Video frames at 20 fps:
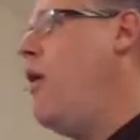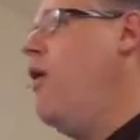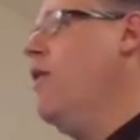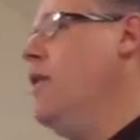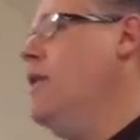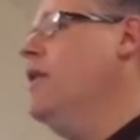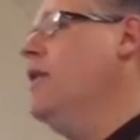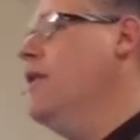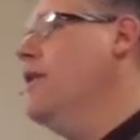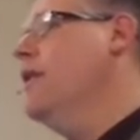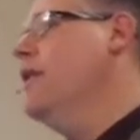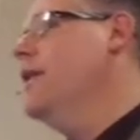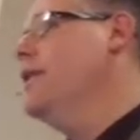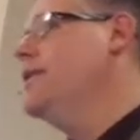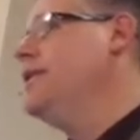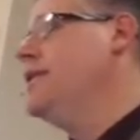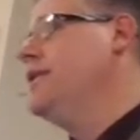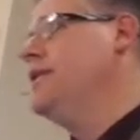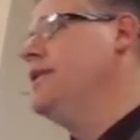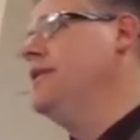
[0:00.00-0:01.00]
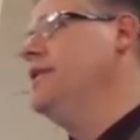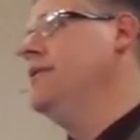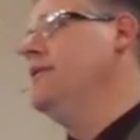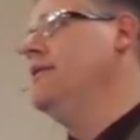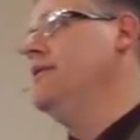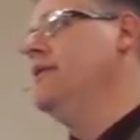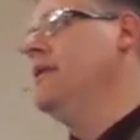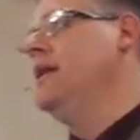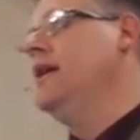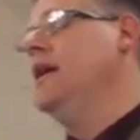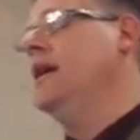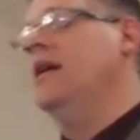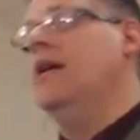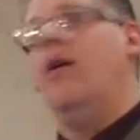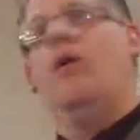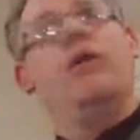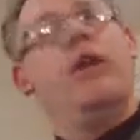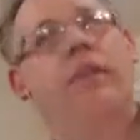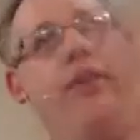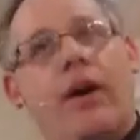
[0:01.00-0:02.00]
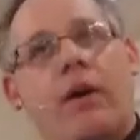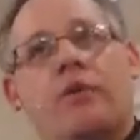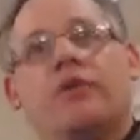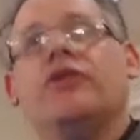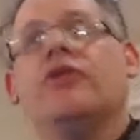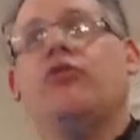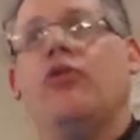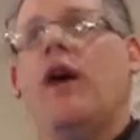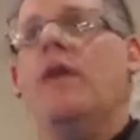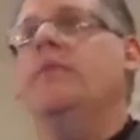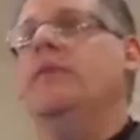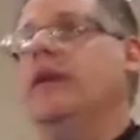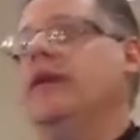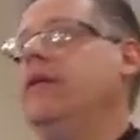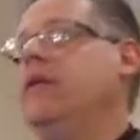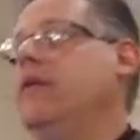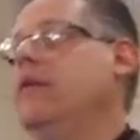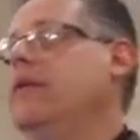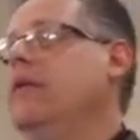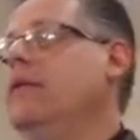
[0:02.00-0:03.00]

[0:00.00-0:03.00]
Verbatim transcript: bought into this. Oh, yeah, there was a remnant,